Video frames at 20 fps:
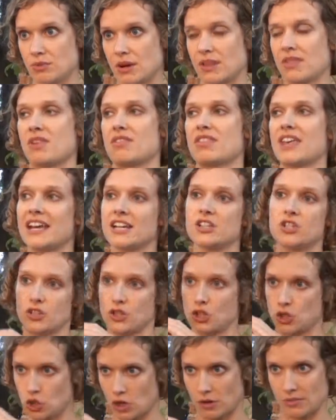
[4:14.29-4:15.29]
whether they
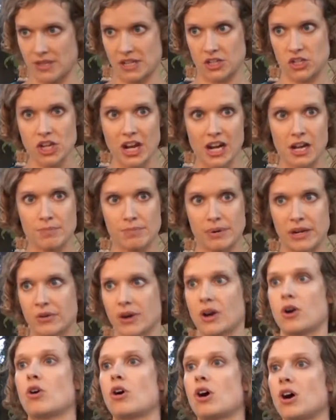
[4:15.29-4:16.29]
just stop their
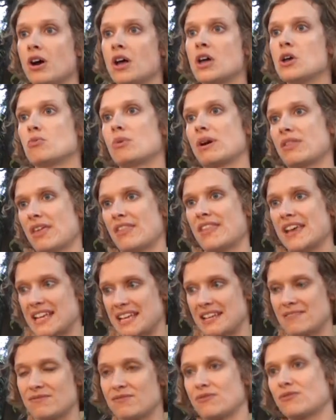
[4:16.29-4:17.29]
childbearing or whether
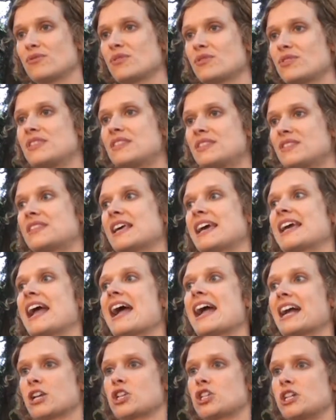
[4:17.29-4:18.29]
they
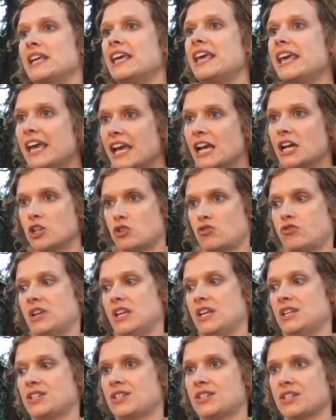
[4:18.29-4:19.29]
actually
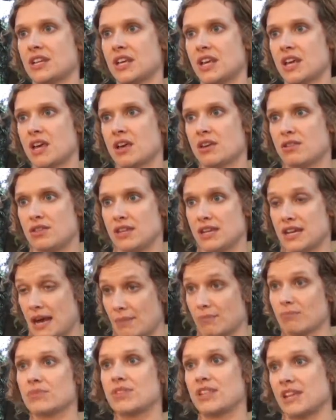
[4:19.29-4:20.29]
increase their
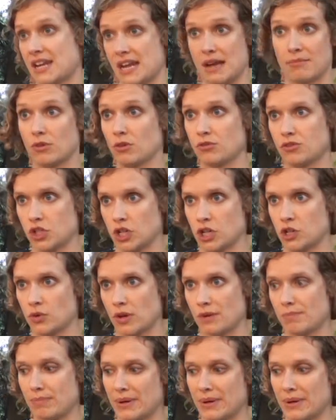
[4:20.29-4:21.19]
number of children.